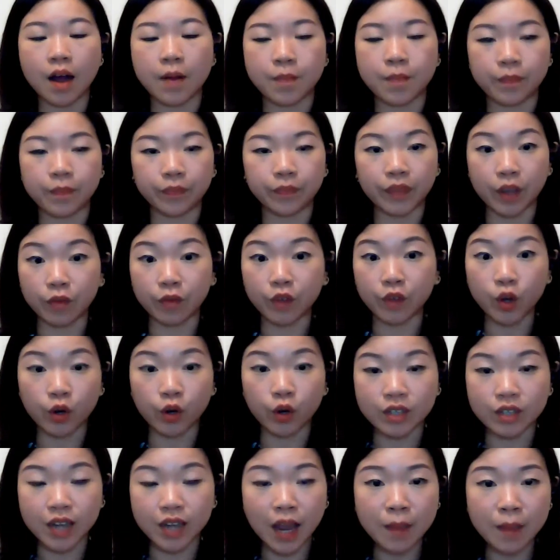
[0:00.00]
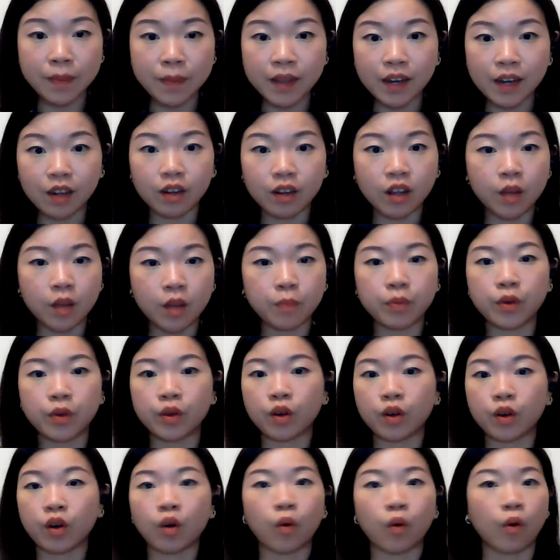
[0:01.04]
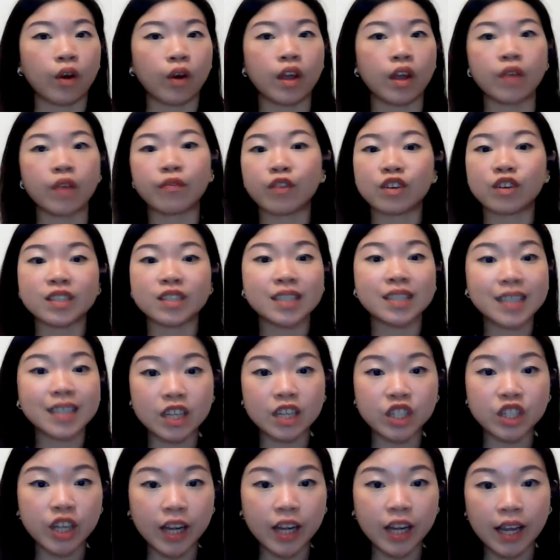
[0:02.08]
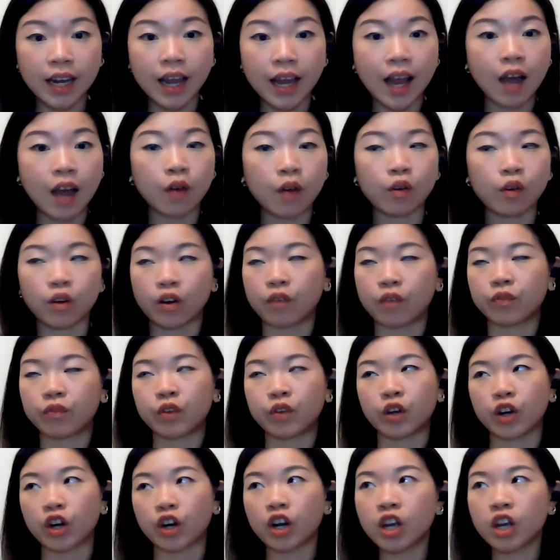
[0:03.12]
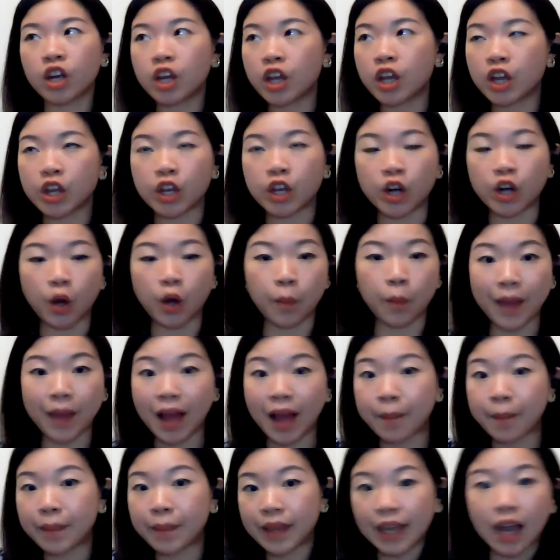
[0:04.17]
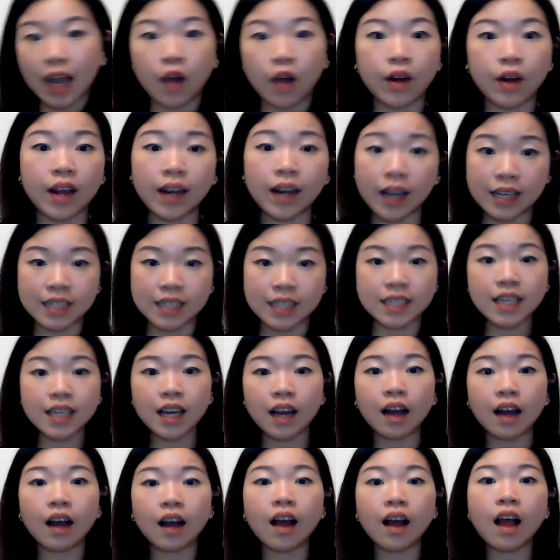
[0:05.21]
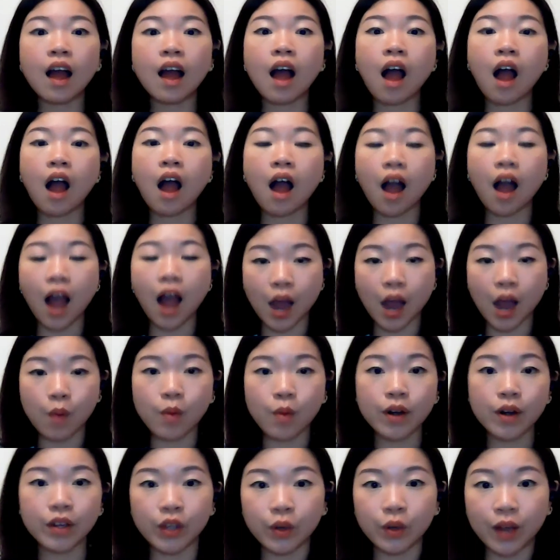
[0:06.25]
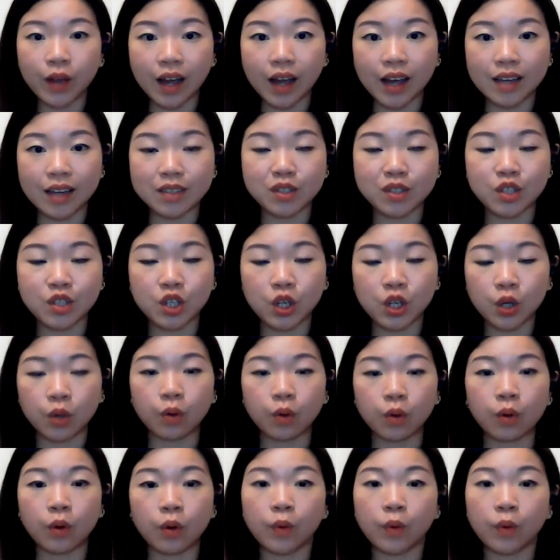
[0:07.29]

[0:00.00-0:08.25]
if you're typing in a computer or if you're sketching it out or if you're mapping out an idea, I want you guys to